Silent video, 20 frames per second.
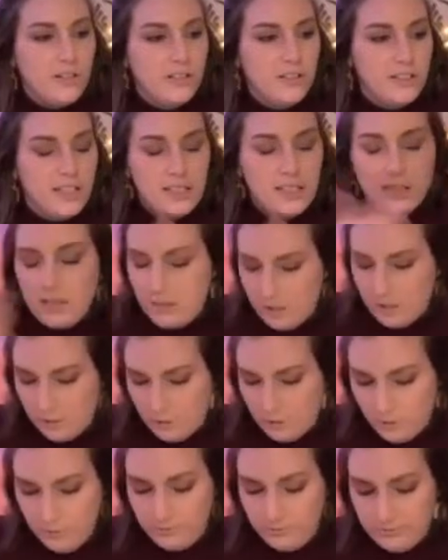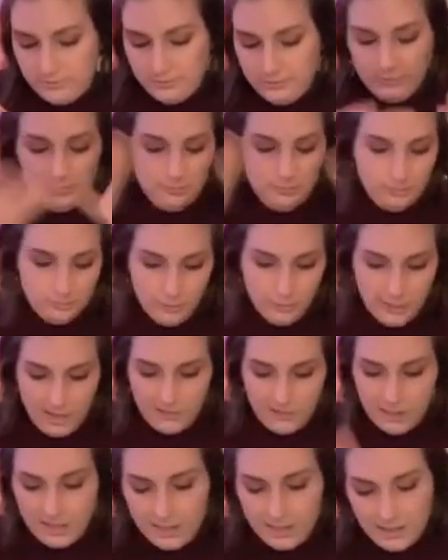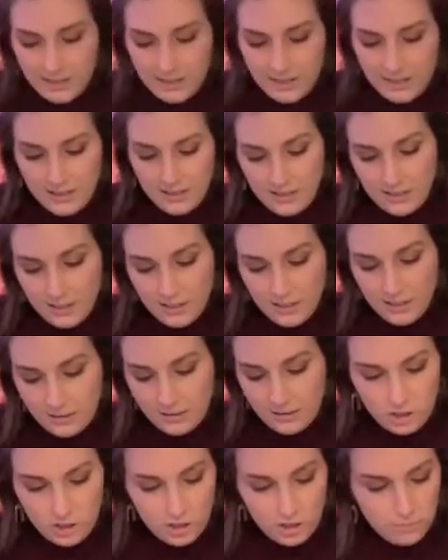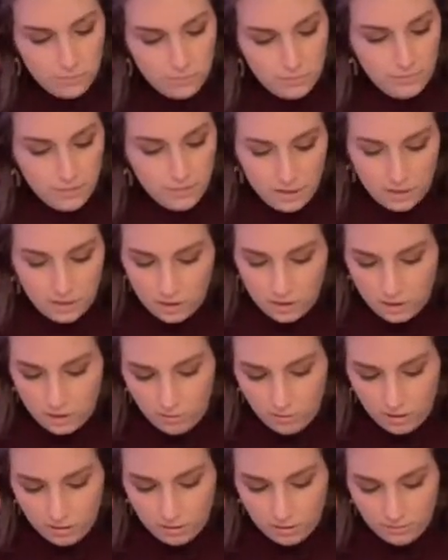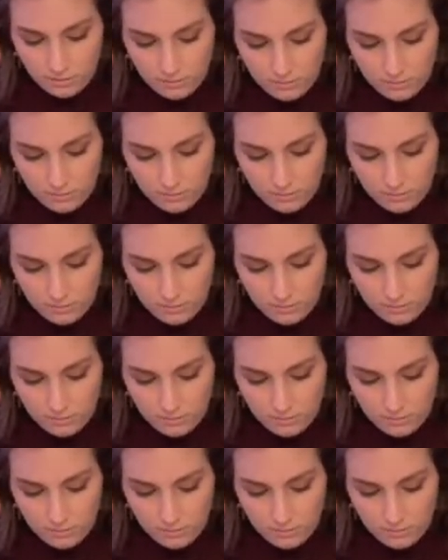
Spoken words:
cookies, so whatever. So let's just do this.